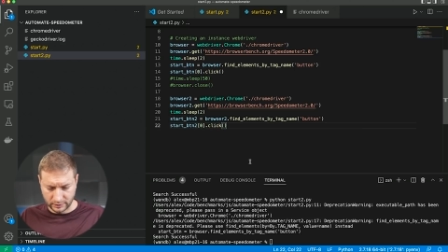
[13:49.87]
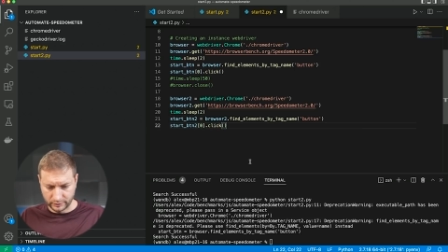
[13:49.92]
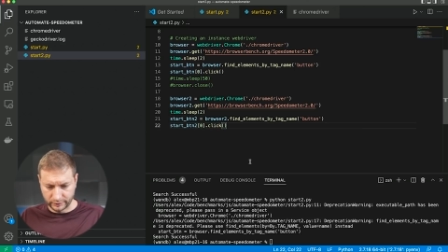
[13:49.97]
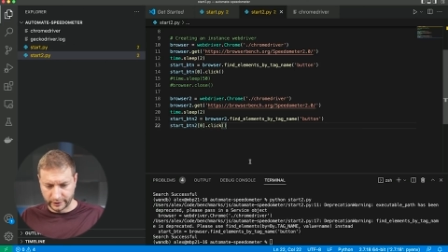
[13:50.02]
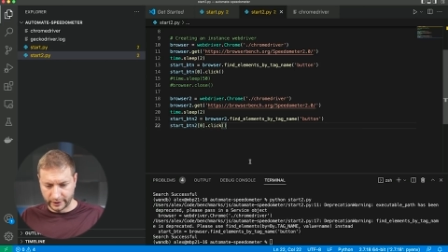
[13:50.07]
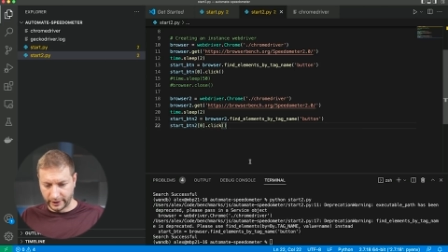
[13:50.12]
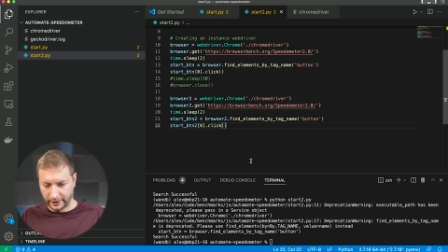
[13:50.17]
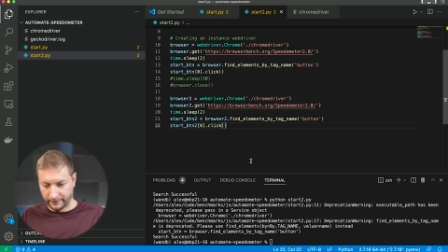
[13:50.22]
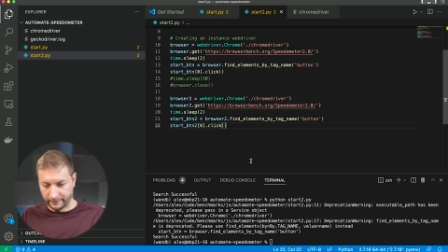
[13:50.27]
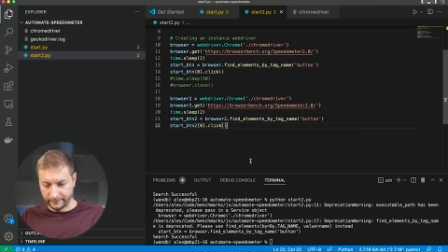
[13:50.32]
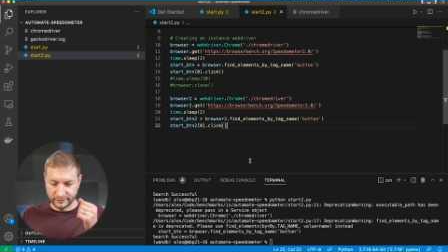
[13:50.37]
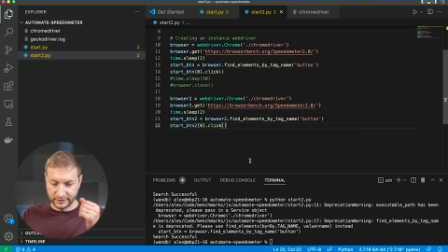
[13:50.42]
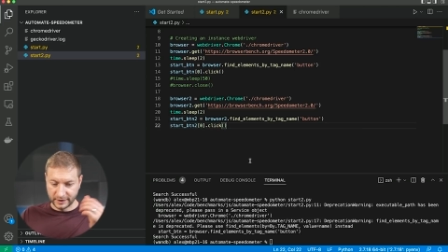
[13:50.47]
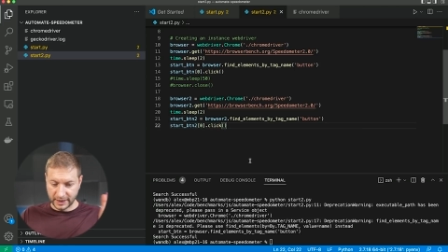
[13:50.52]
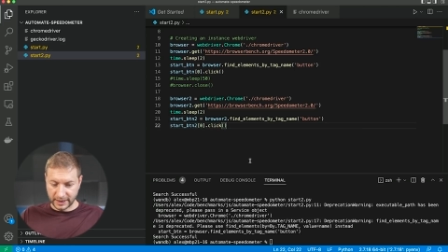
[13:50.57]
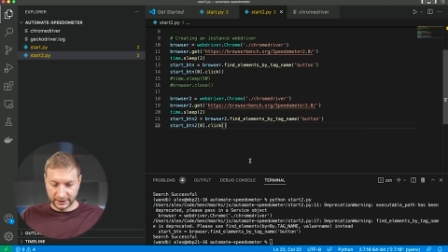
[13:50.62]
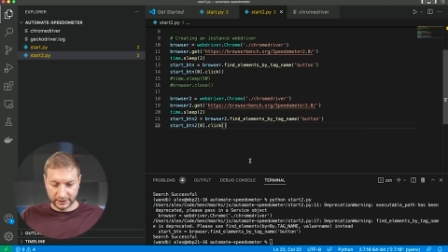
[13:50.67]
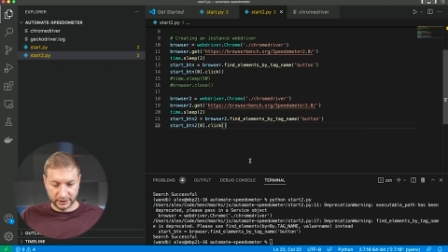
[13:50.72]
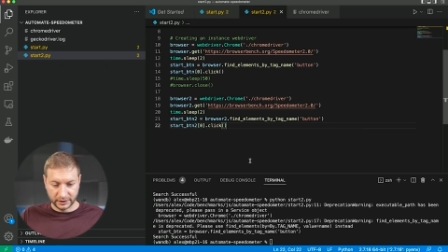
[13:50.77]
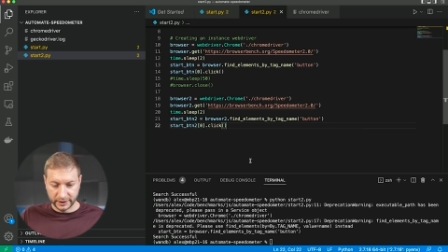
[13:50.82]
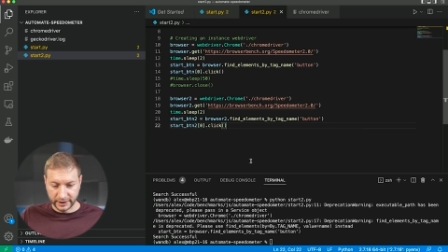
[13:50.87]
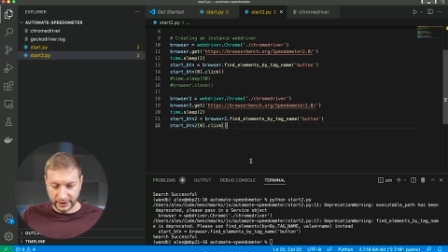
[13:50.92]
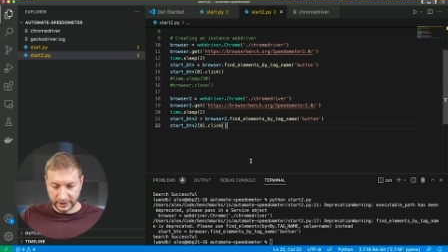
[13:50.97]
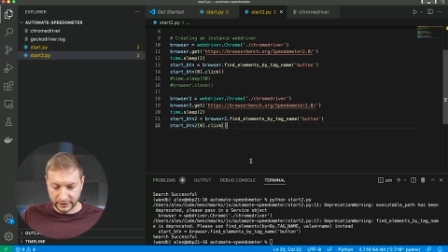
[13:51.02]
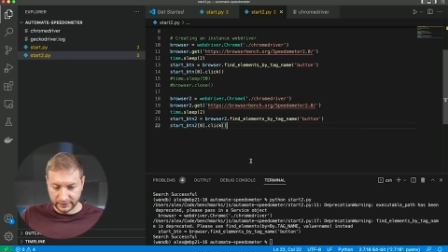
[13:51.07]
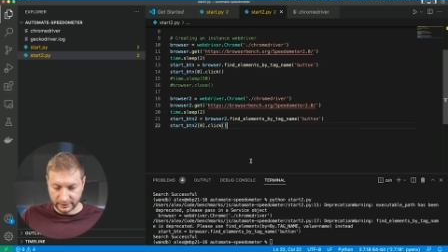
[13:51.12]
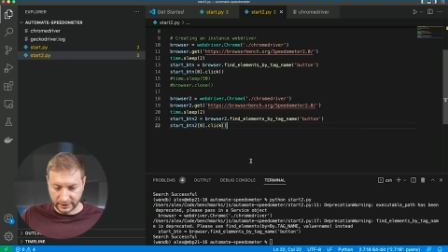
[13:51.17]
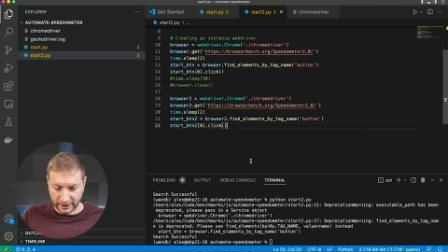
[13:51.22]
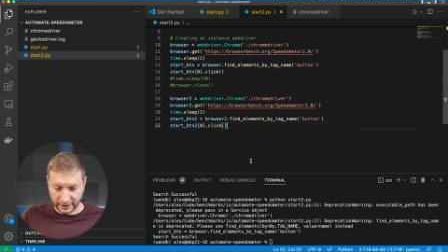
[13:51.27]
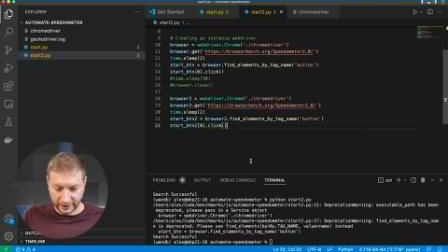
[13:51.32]
Okay, not
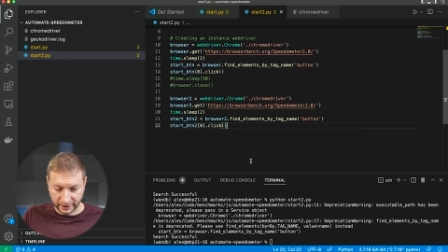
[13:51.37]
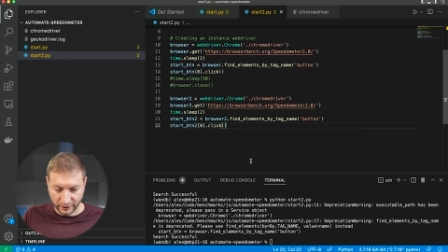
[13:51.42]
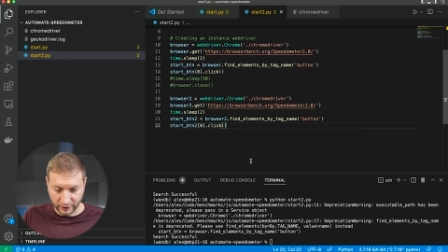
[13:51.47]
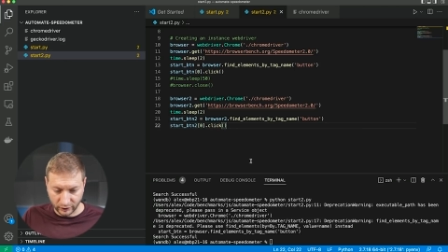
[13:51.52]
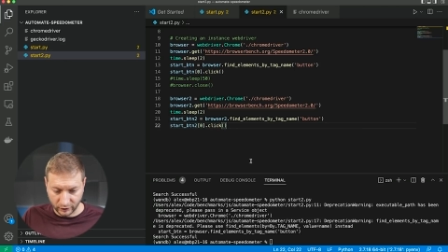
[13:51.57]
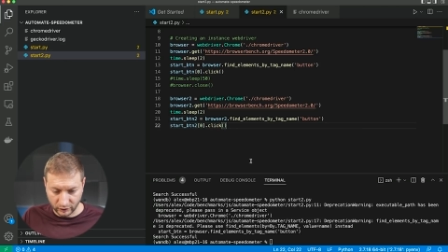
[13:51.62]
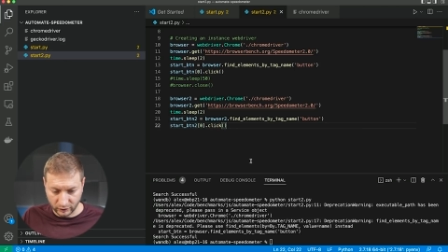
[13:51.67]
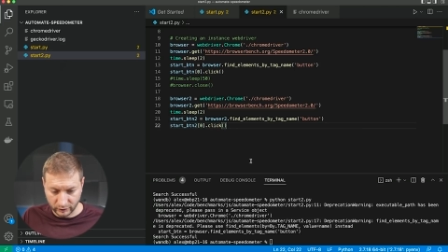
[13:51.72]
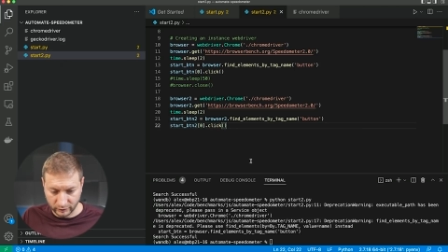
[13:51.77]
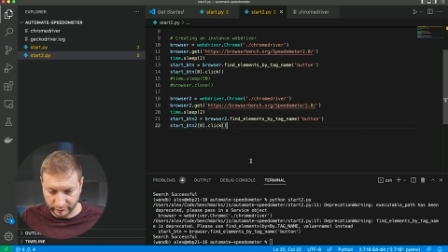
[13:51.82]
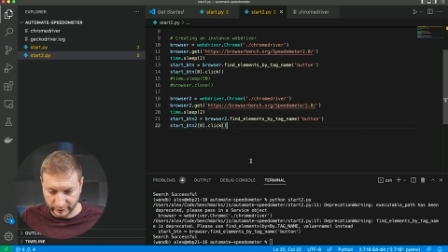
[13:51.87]
clean, I know,